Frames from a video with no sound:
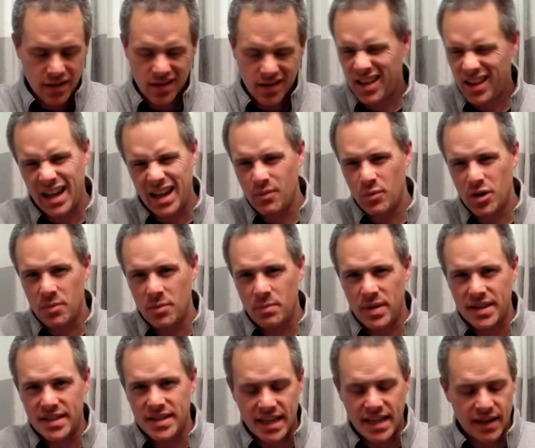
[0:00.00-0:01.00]
And that wouldn't
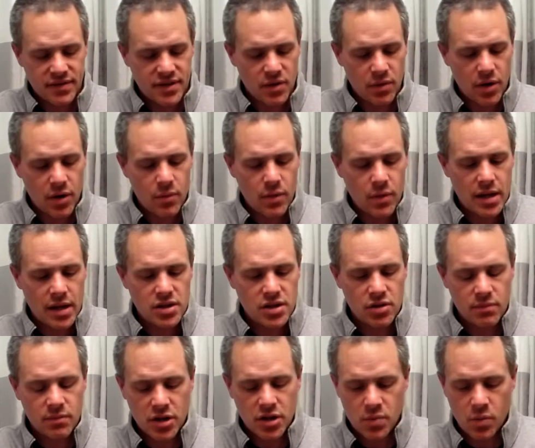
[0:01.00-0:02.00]
be safe. So we don't want too
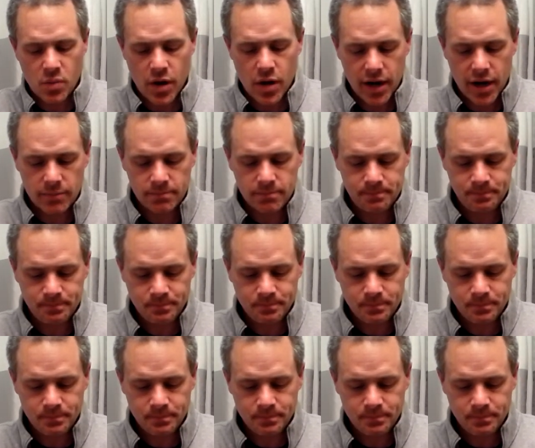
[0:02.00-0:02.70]
much water.